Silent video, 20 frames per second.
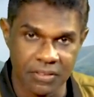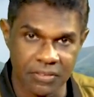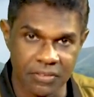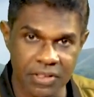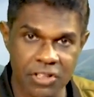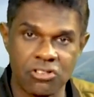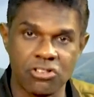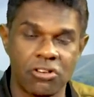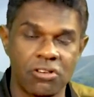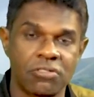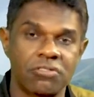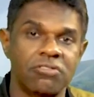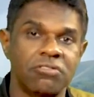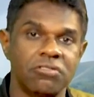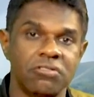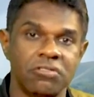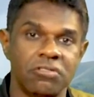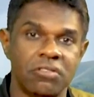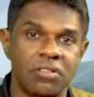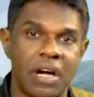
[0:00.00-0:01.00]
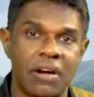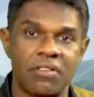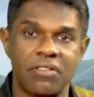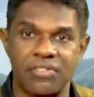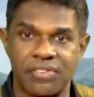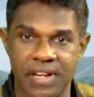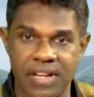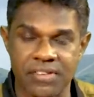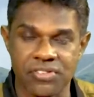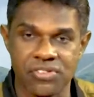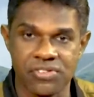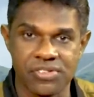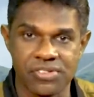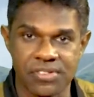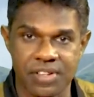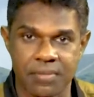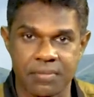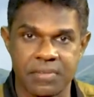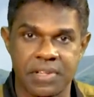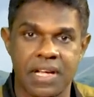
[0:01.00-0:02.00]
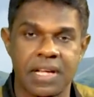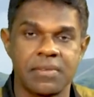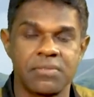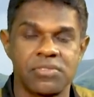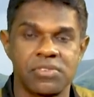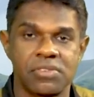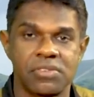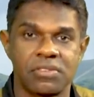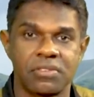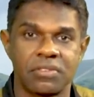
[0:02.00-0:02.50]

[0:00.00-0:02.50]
We talk to our friends sometimes